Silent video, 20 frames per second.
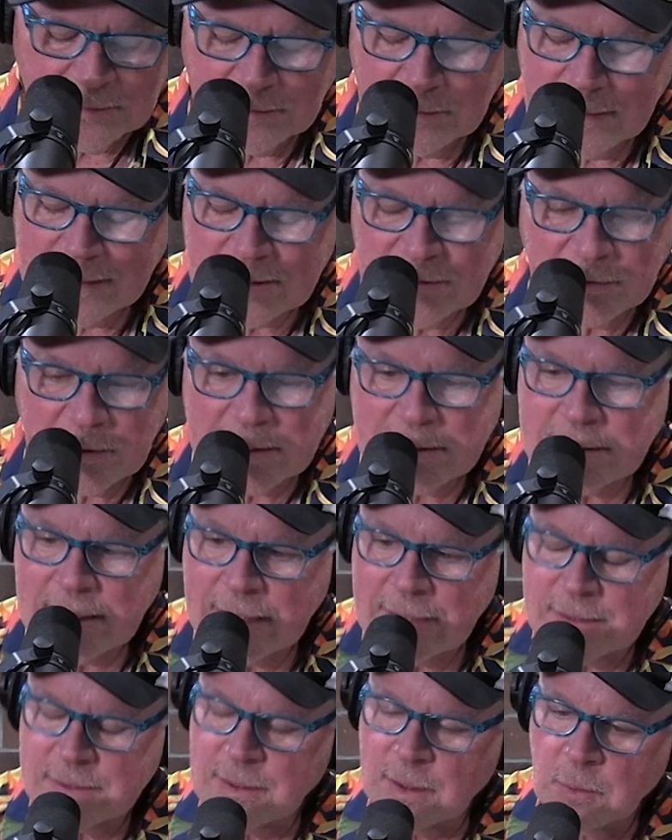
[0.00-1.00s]
That's
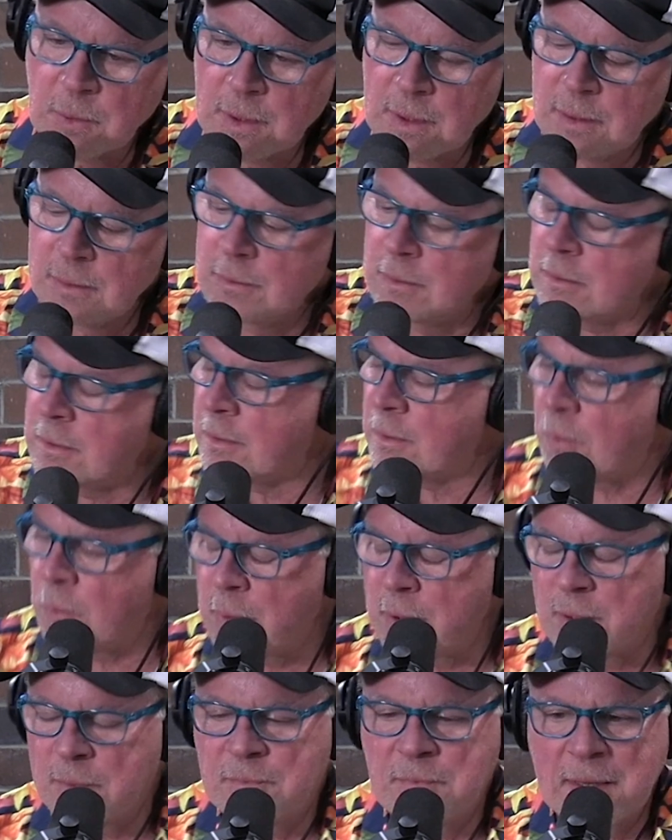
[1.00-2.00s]
fantastic. What
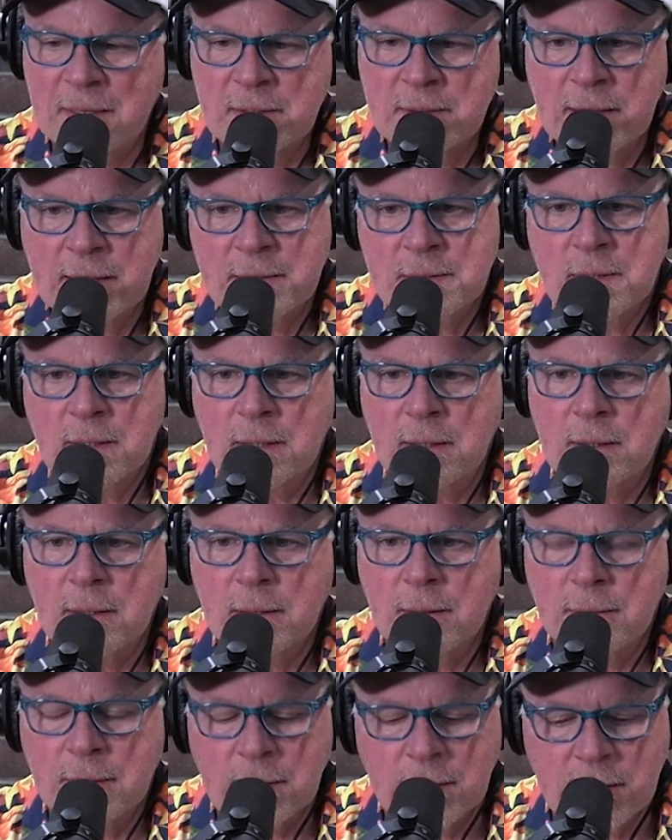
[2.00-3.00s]
what a fantastic
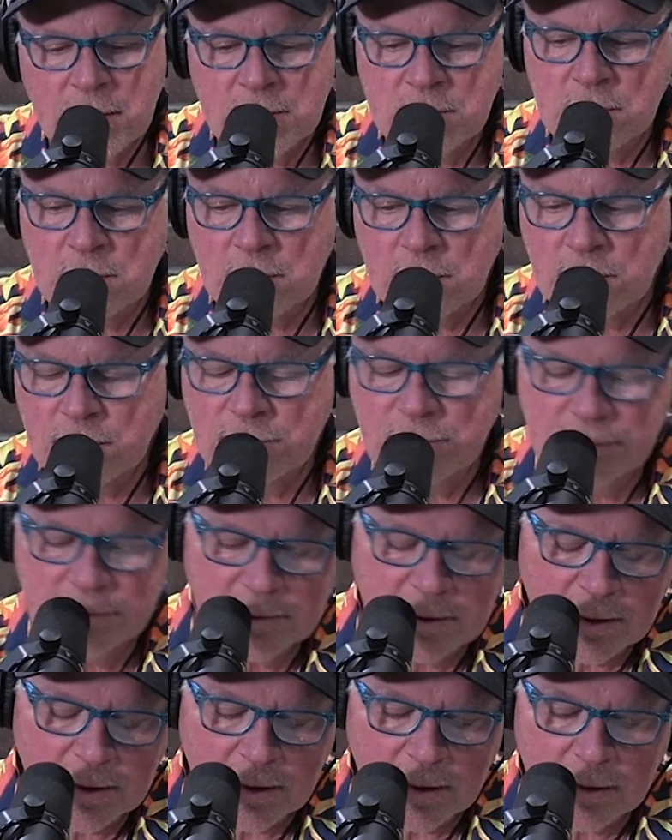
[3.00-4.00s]
initiative,
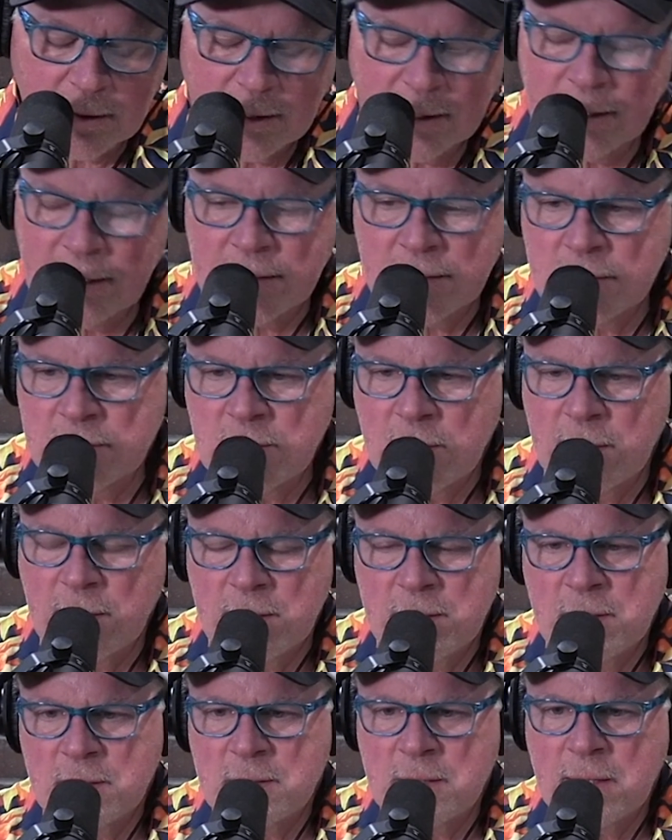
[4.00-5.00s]
and it
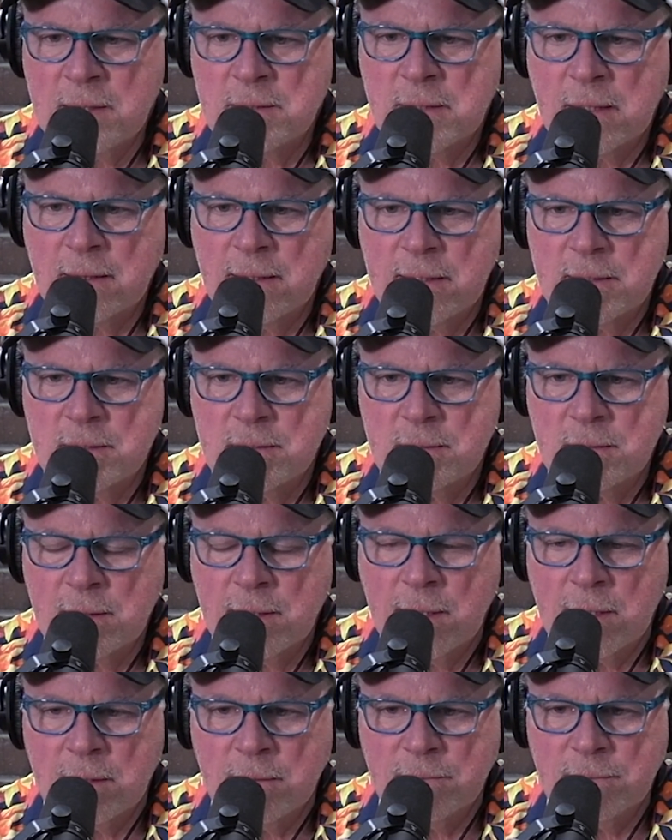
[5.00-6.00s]
just sounds like that's
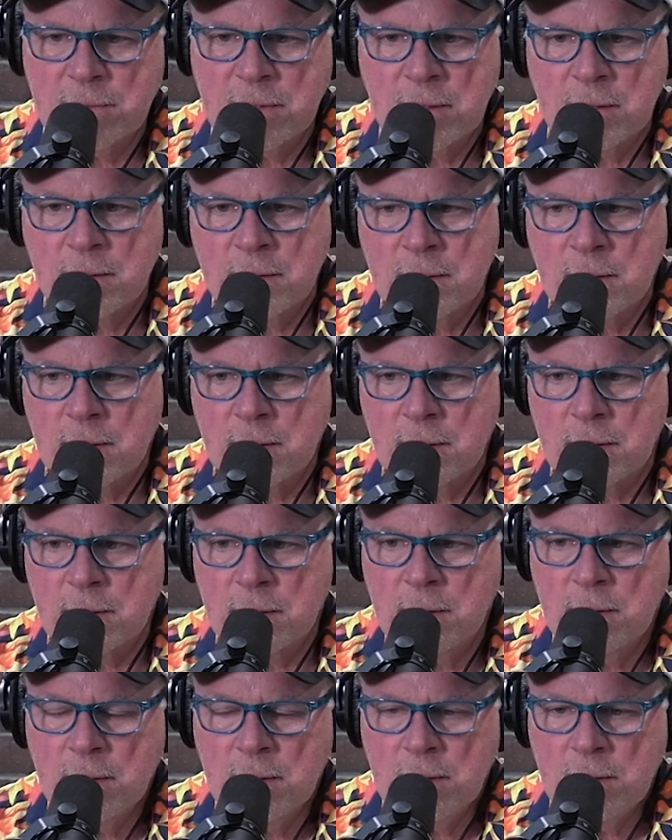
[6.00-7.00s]
kind of in
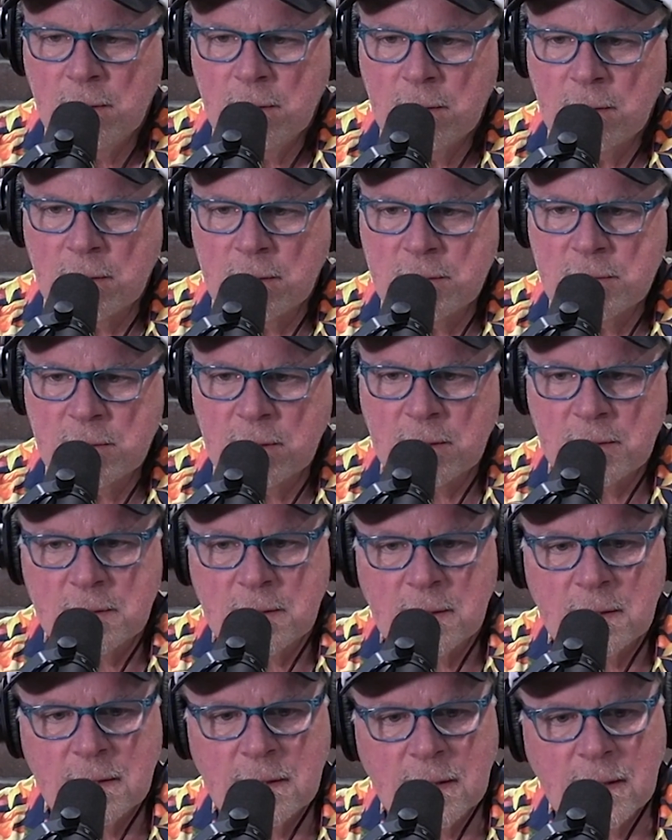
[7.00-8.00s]
SIG's
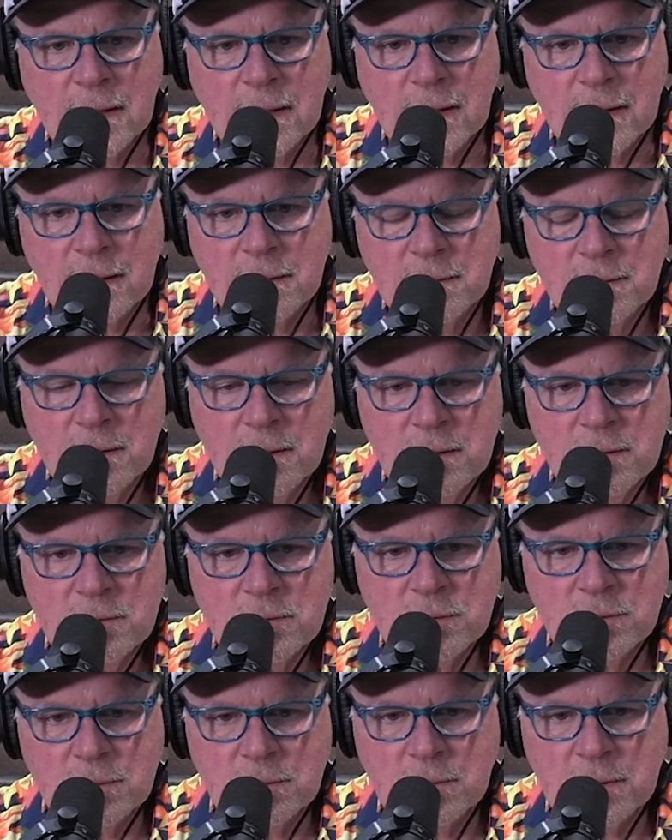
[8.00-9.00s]
DNA
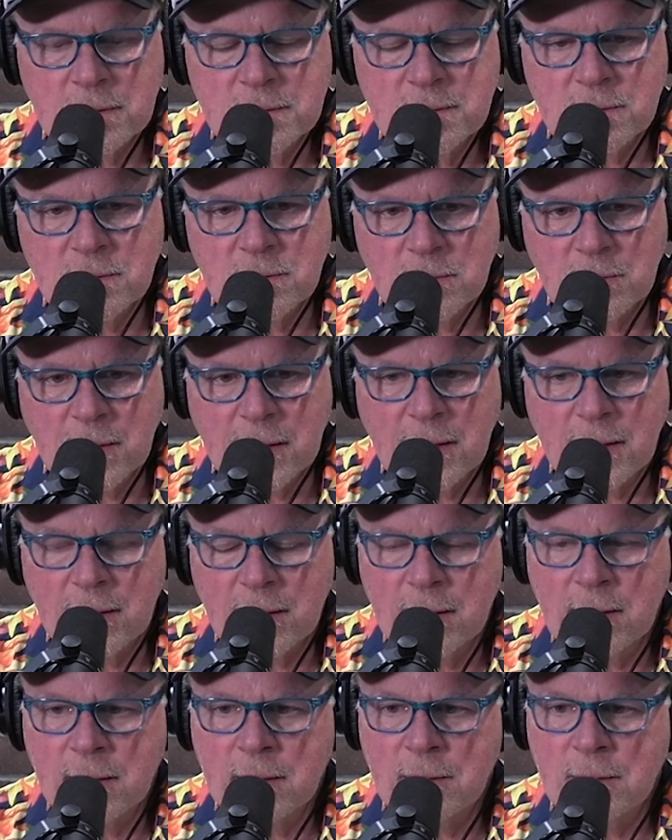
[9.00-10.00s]
to do
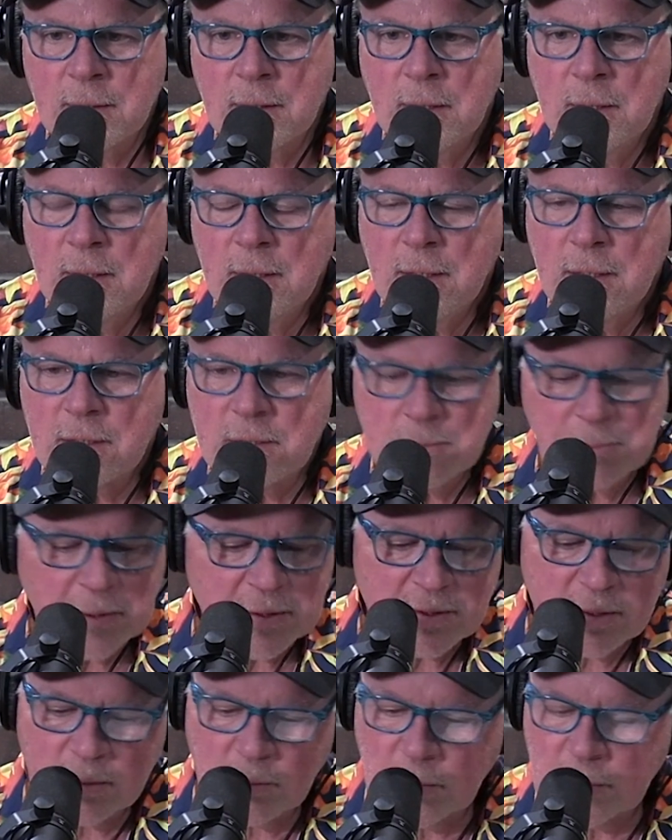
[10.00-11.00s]
that, and
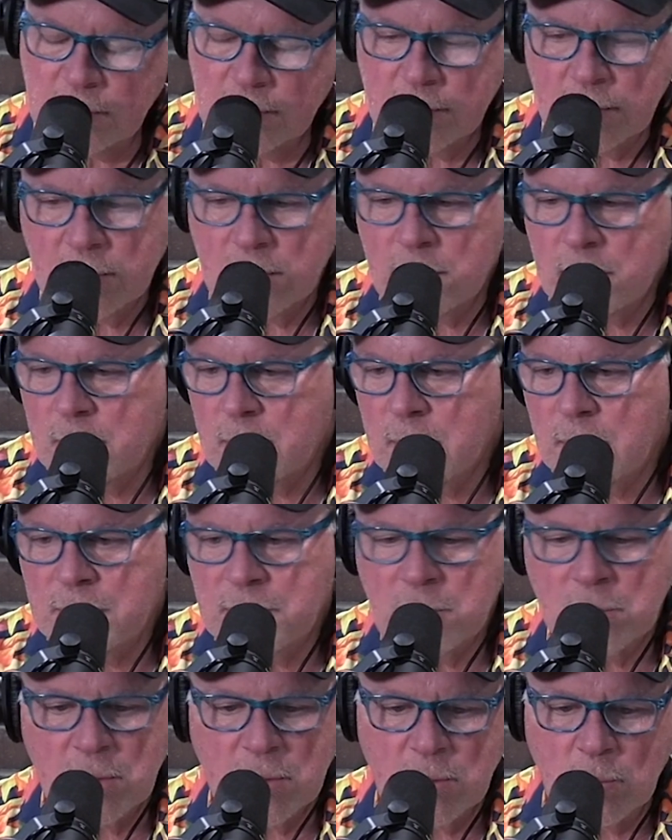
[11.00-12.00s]
especially with a
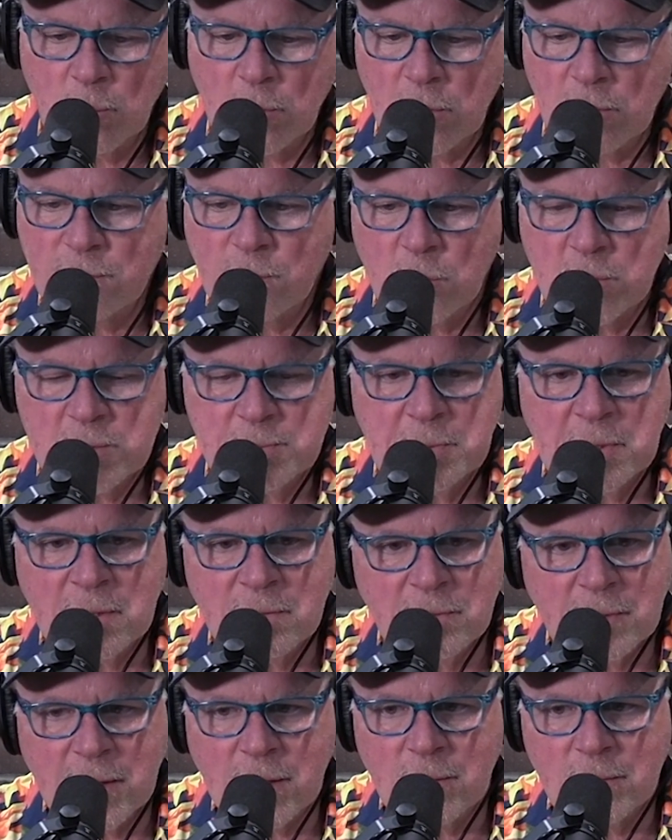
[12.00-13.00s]
third of the workforce
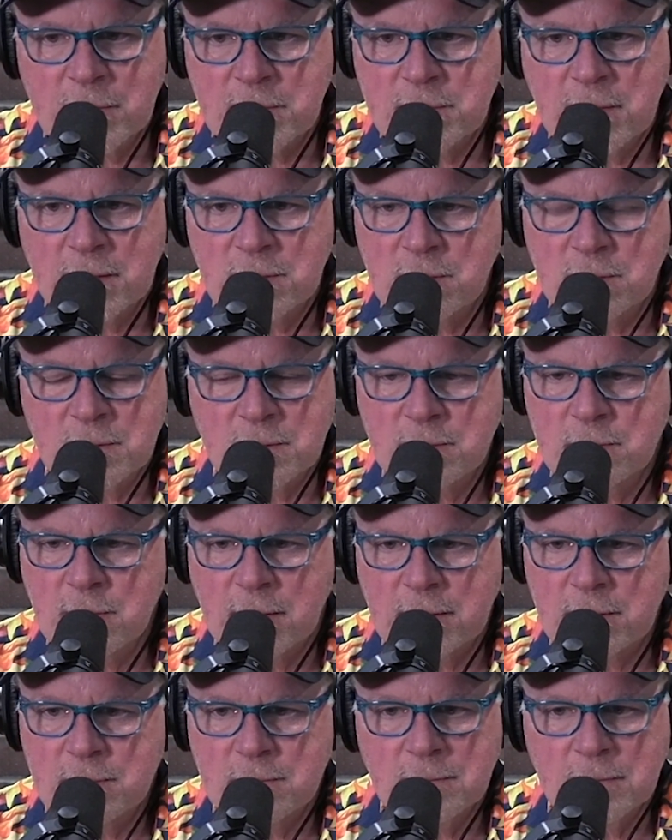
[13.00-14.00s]
being veterans,
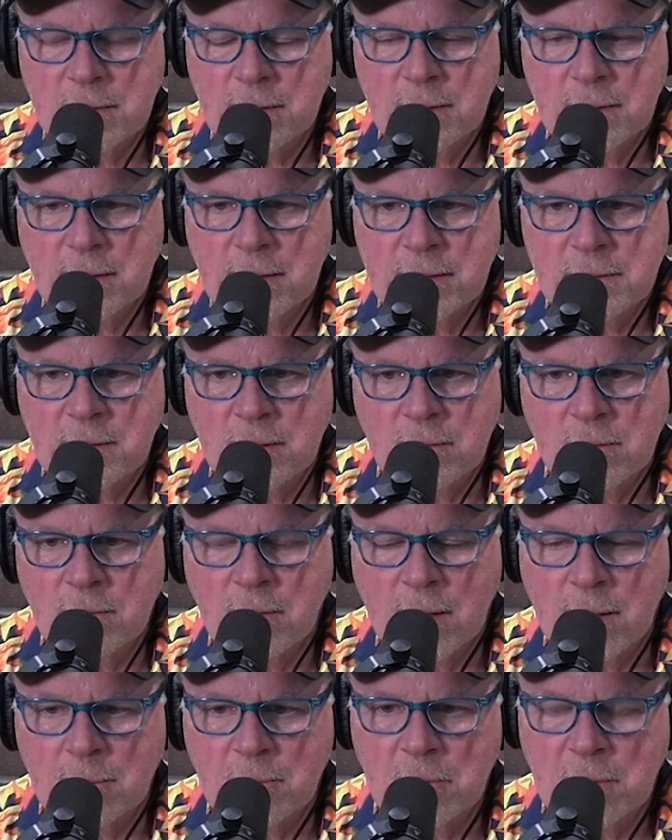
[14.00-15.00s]
that's
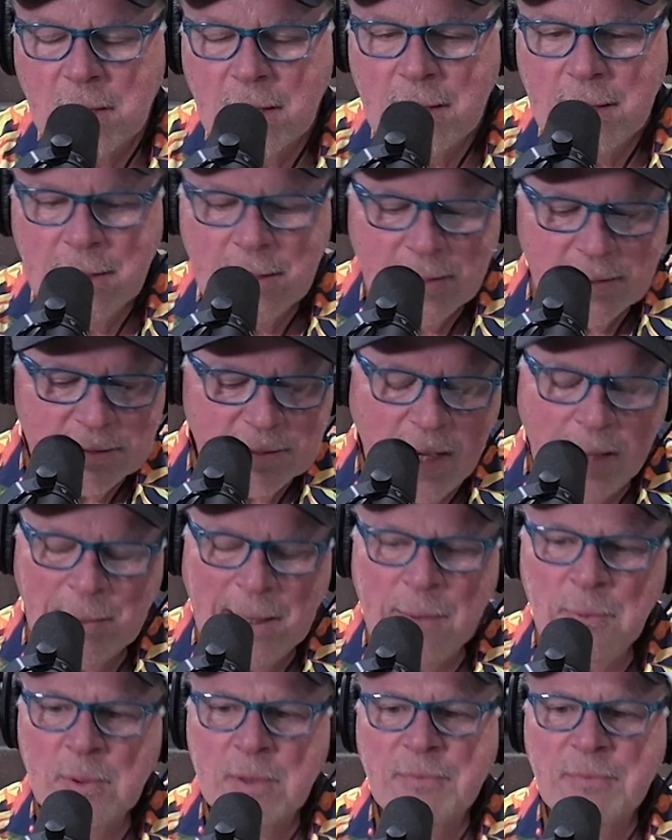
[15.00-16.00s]
incredible. Tom, I want